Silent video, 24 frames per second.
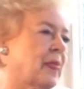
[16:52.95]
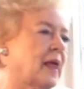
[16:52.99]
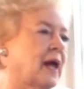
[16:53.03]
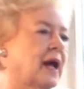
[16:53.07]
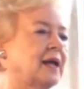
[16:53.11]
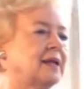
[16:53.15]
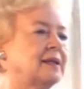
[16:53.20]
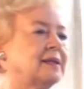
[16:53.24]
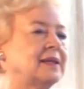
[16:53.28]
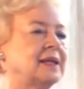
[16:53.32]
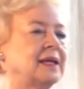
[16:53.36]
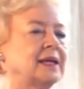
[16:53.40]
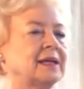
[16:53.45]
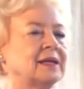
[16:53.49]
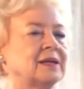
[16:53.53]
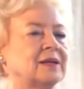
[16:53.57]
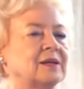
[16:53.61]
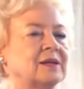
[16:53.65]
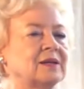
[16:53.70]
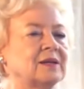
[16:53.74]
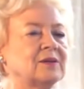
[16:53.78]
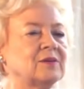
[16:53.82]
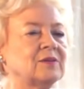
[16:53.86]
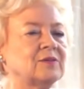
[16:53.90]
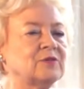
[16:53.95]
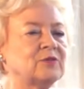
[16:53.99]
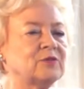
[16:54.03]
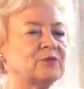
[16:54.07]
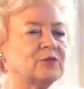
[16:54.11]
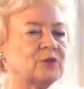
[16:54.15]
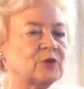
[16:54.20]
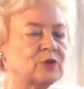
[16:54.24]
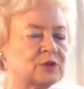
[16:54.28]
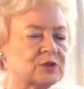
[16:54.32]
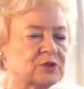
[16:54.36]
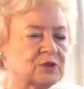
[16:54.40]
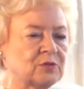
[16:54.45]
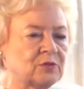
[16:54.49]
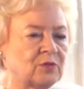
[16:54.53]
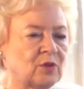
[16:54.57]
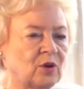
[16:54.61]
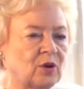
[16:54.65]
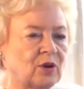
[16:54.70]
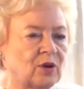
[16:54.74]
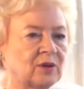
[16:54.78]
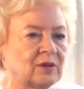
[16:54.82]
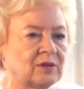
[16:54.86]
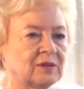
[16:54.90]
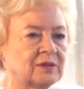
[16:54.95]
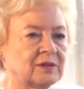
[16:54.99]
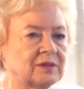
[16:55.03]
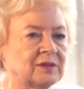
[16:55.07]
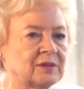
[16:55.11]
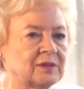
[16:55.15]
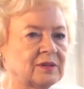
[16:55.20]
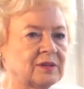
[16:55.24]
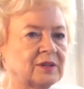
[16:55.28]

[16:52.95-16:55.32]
I think, first of all,